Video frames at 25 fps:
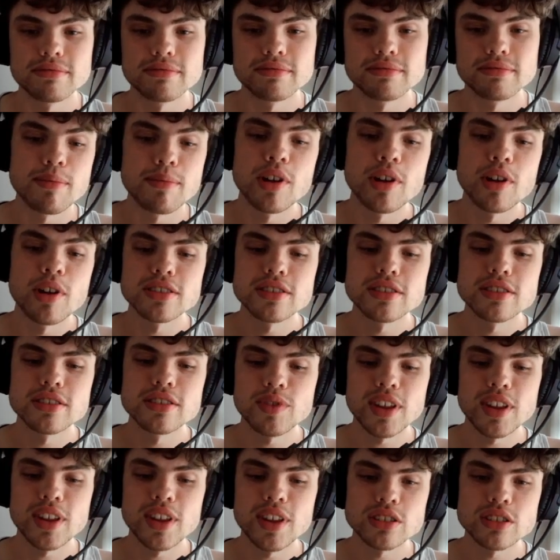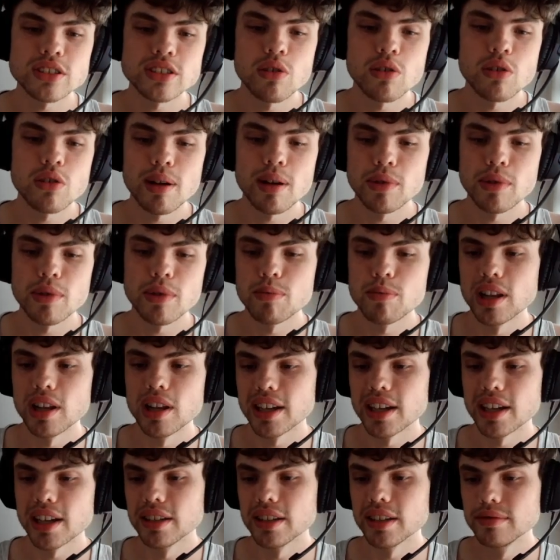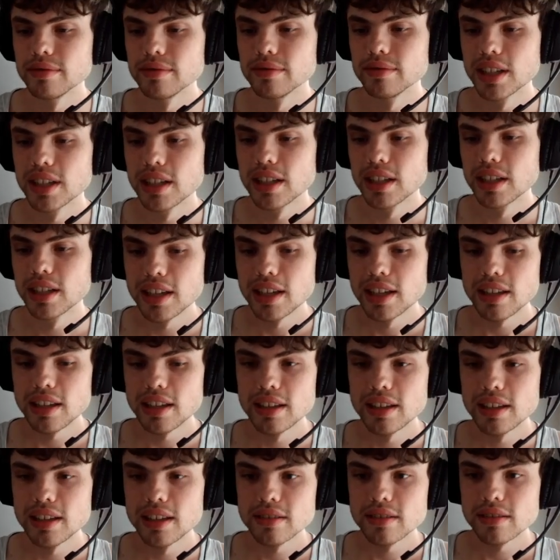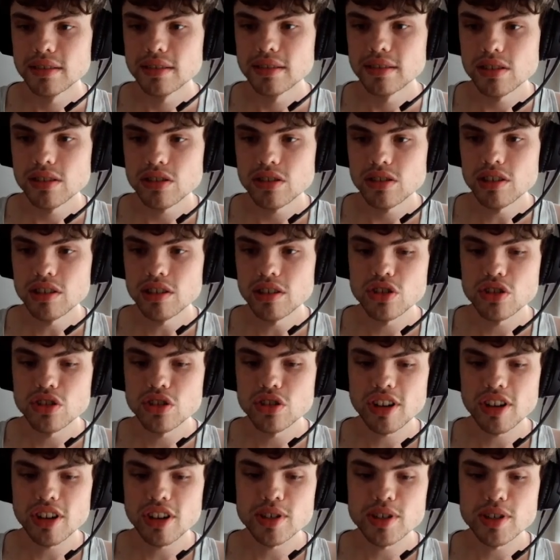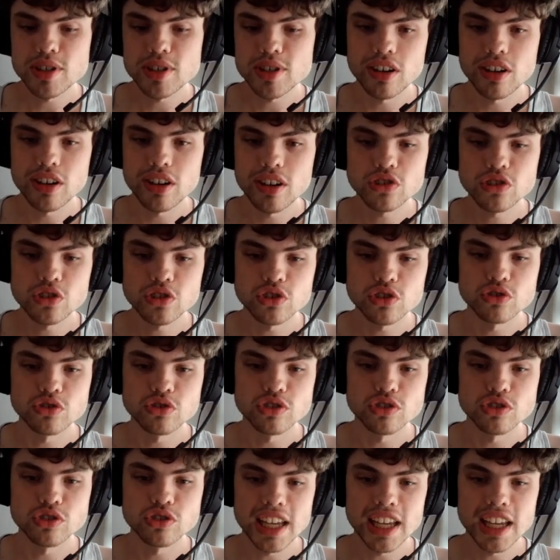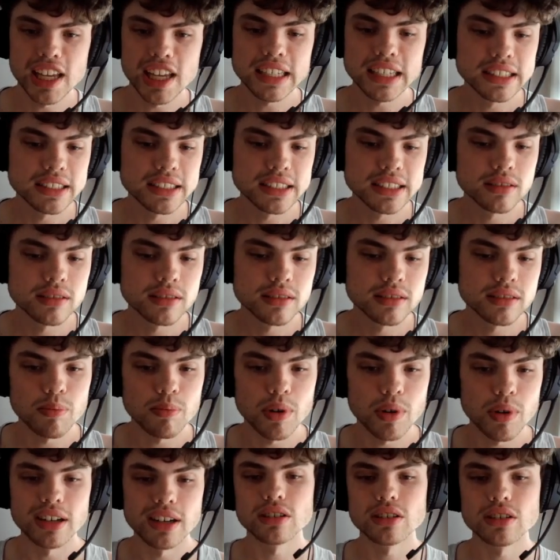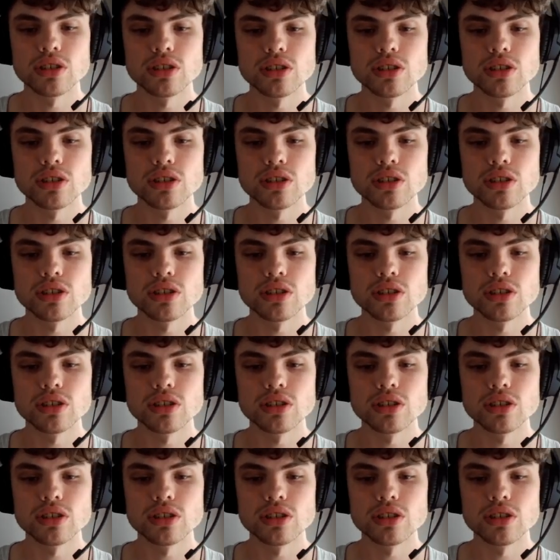I'm not certain of that, so I'm gonna mulligan it. Stars and Stripes not great, but